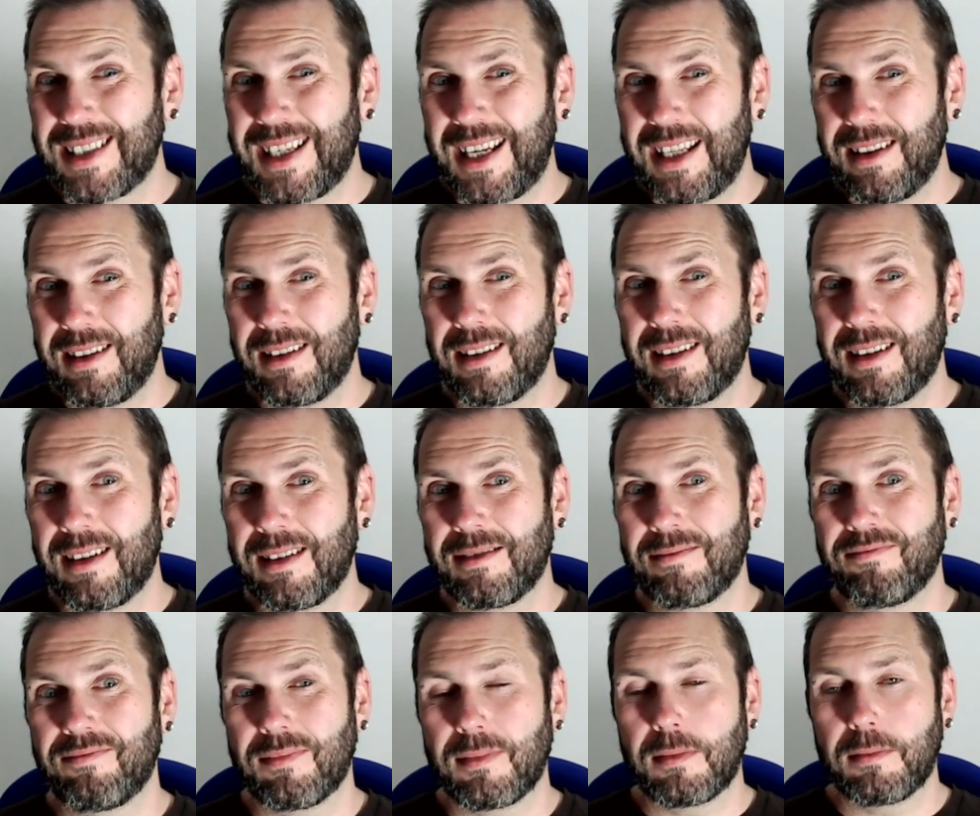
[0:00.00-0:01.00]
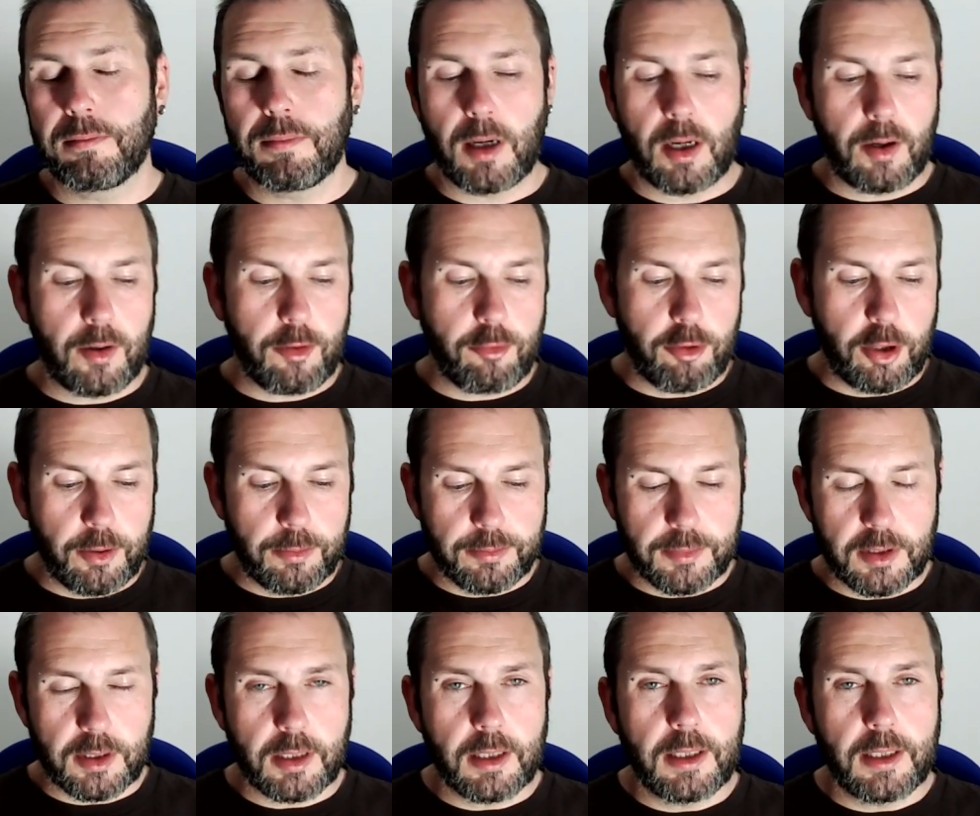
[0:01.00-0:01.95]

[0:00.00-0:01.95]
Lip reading: in bathrooms.